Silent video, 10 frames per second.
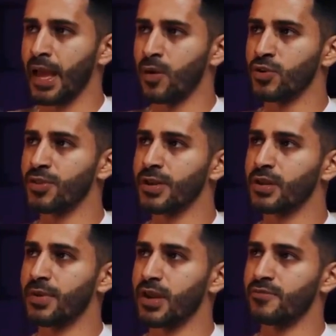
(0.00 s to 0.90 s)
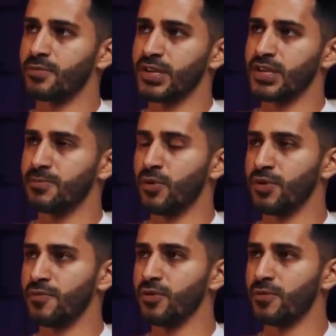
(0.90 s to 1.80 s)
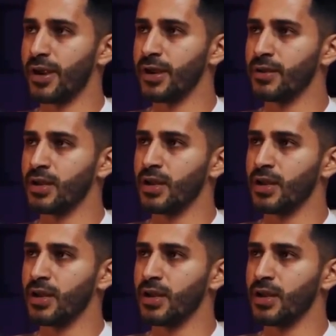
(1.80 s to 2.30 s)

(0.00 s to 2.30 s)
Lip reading: And when you think about it from a deep point of view, right?